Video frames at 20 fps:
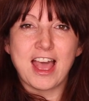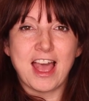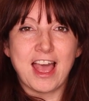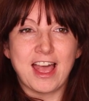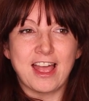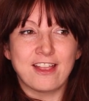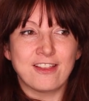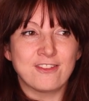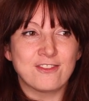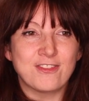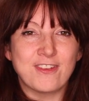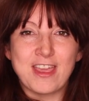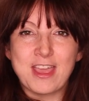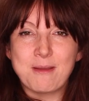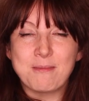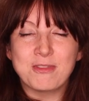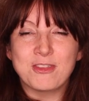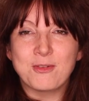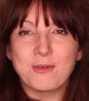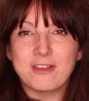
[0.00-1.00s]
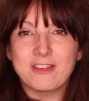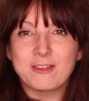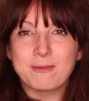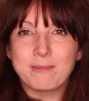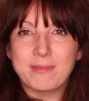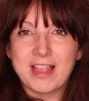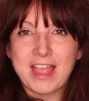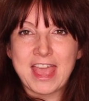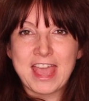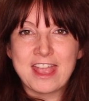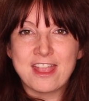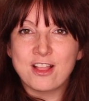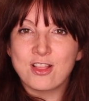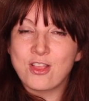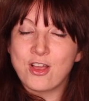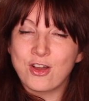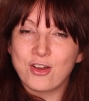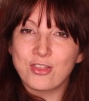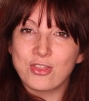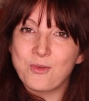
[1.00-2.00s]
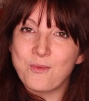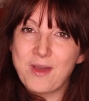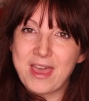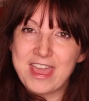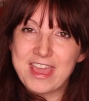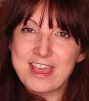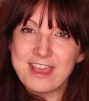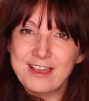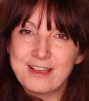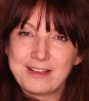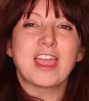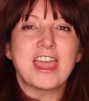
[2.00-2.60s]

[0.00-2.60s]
and for him to explain along the way.